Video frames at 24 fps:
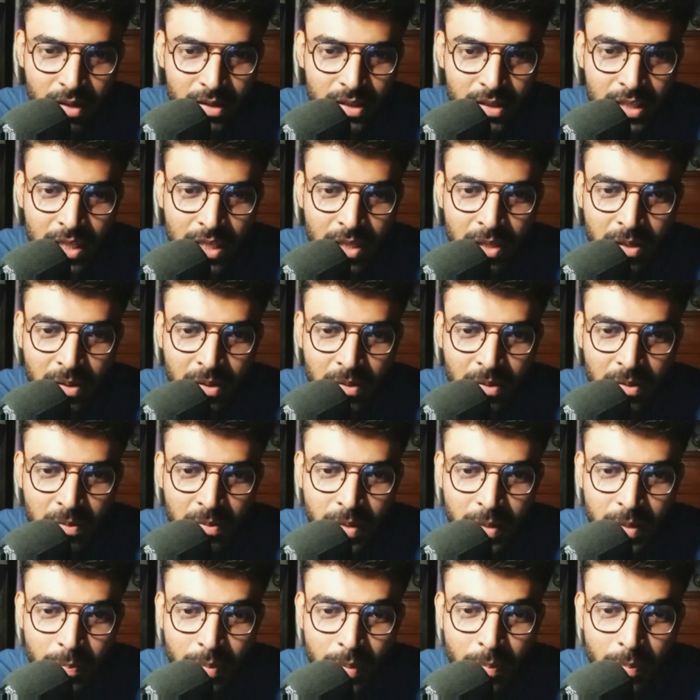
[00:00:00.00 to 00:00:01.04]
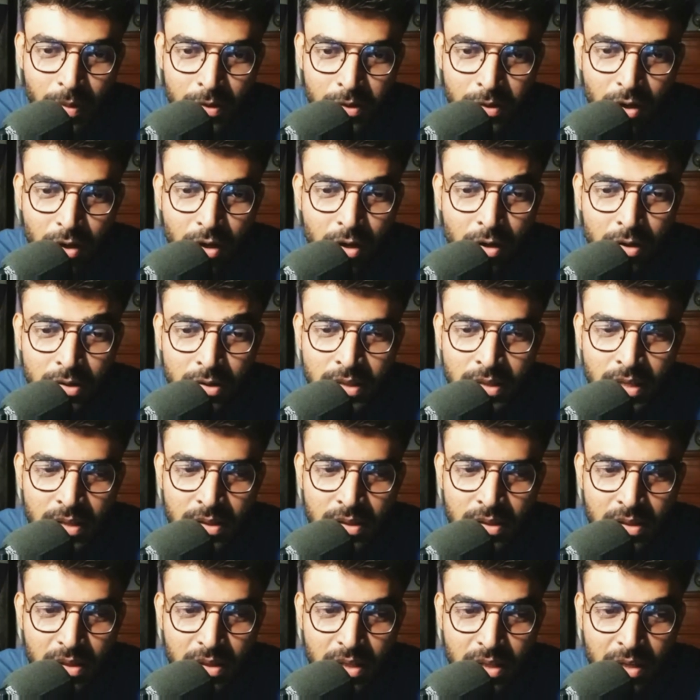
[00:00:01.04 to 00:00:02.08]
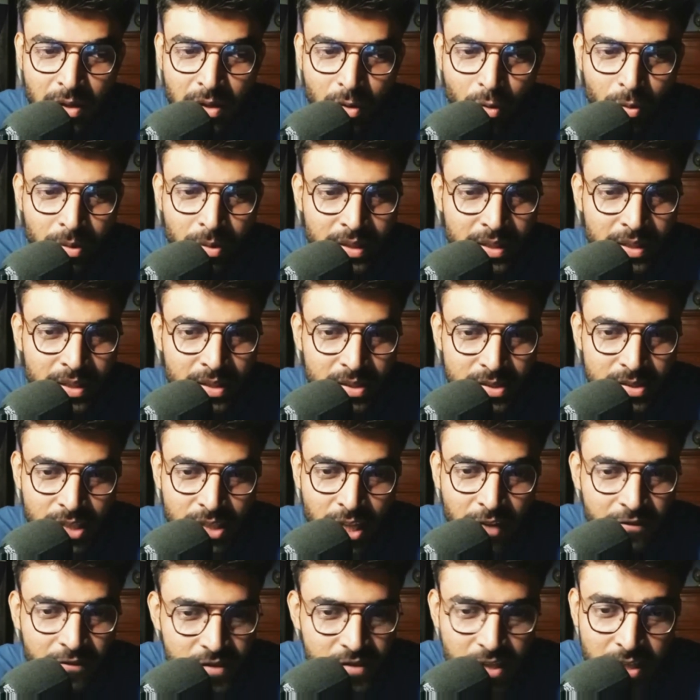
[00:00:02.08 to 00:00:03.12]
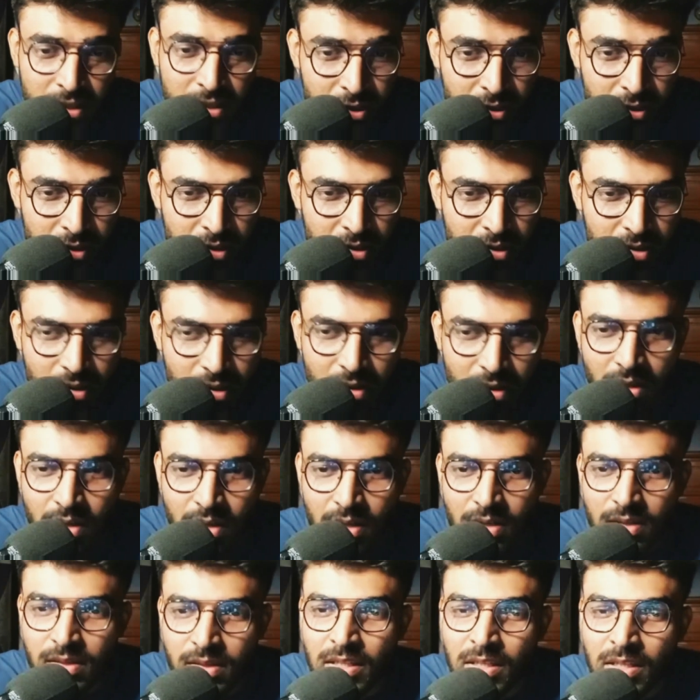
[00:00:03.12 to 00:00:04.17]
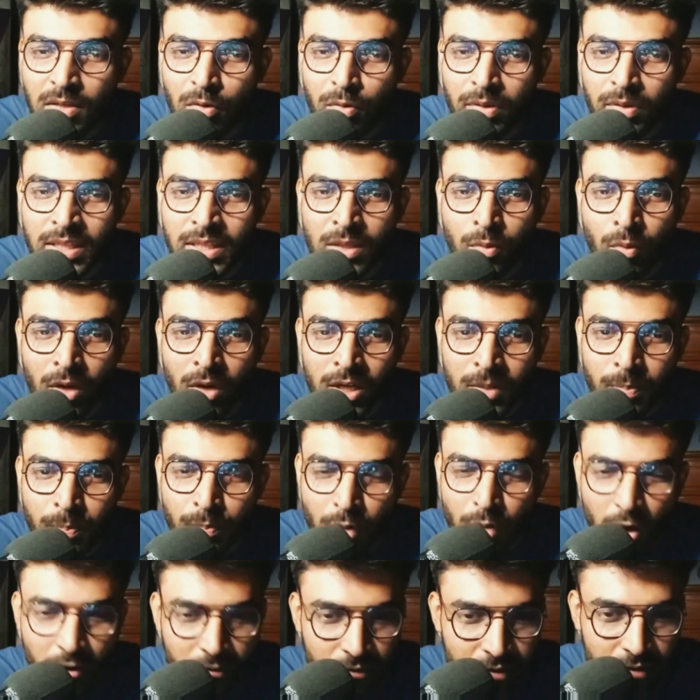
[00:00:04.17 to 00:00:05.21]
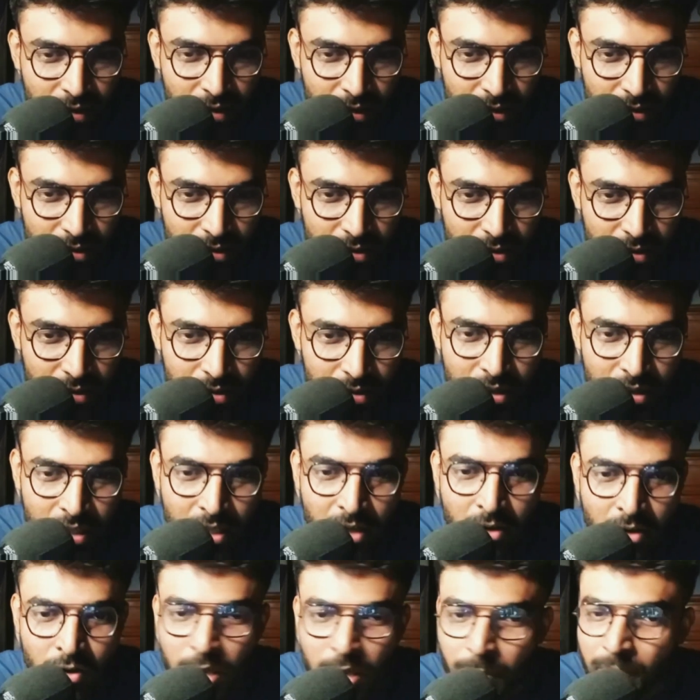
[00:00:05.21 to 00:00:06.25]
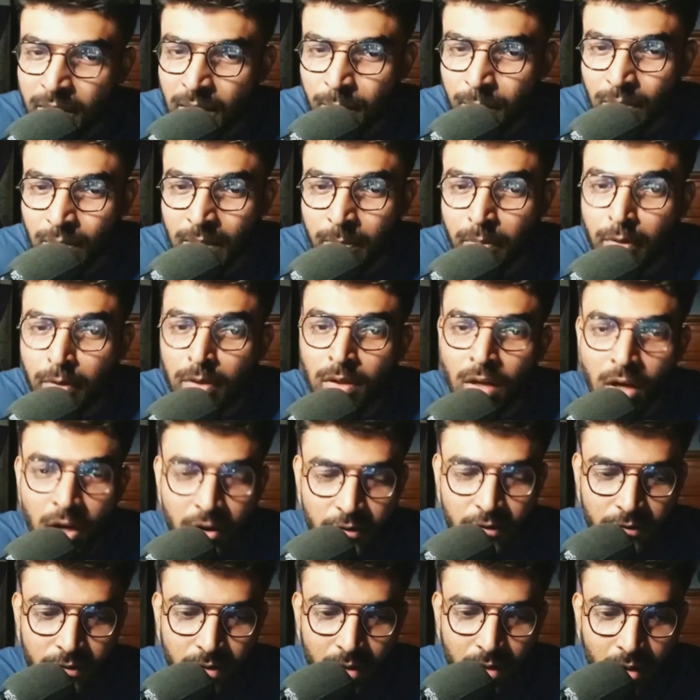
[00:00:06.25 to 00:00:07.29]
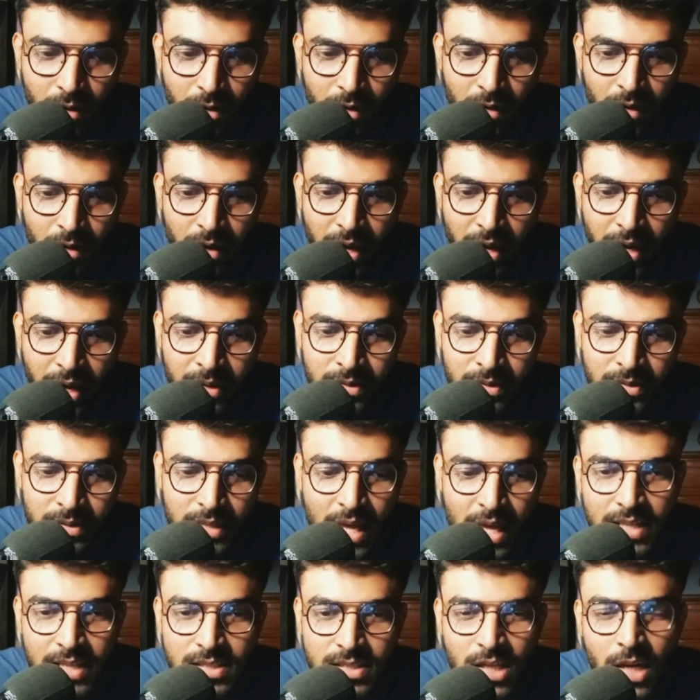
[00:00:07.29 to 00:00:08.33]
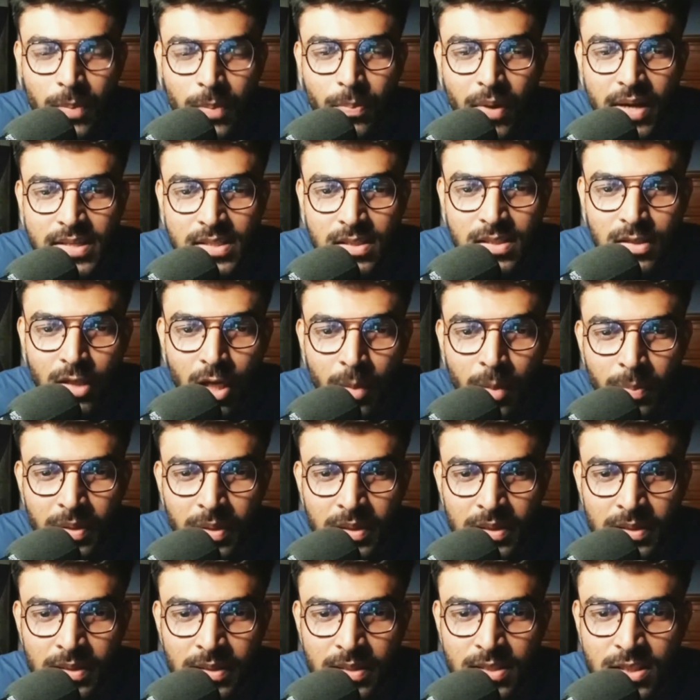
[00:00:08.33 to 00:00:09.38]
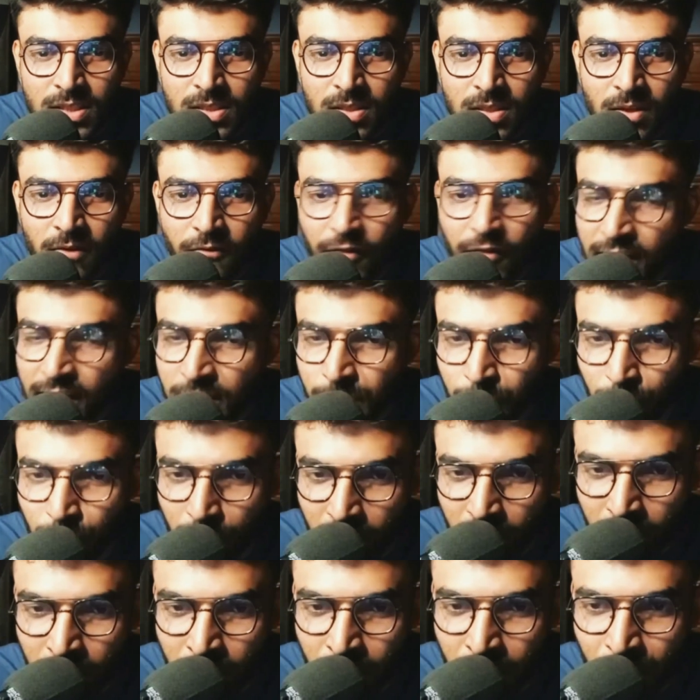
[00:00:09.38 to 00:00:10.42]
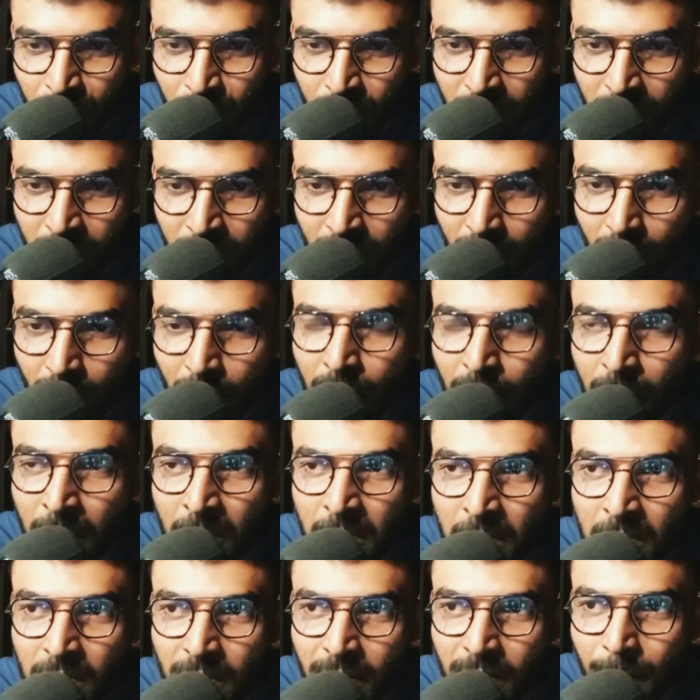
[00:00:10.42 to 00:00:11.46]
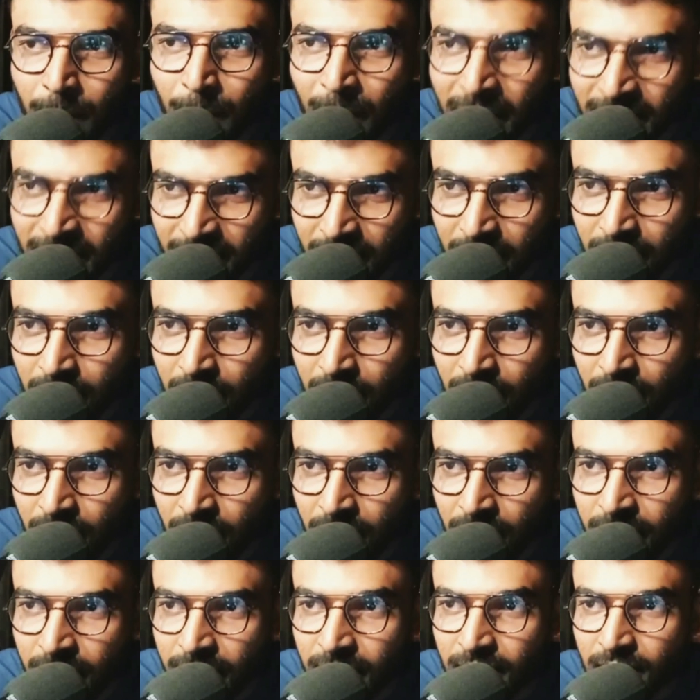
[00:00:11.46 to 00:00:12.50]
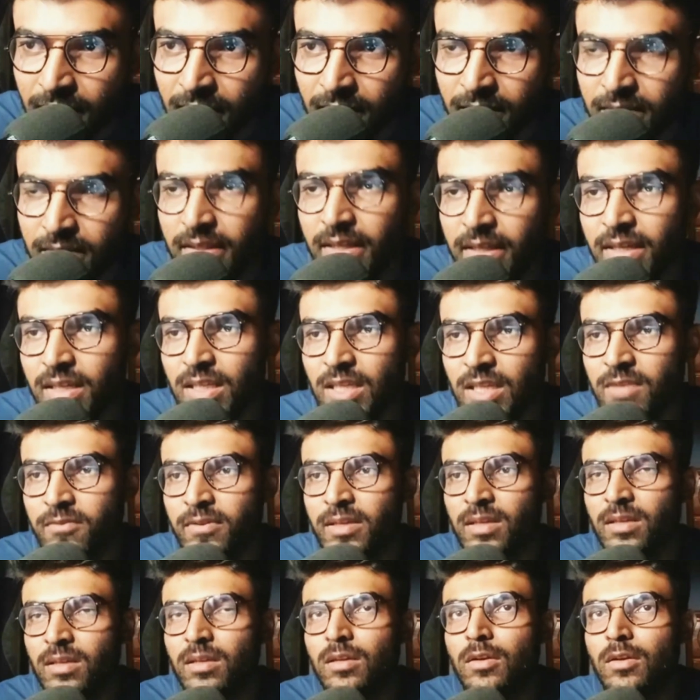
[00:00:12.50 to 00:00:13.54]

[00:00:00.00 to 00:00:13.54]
they, the people thought that they're only self-centered, they only want profit, they are ripping people off. And that surprising company is Facebook or Meta. Like they're giving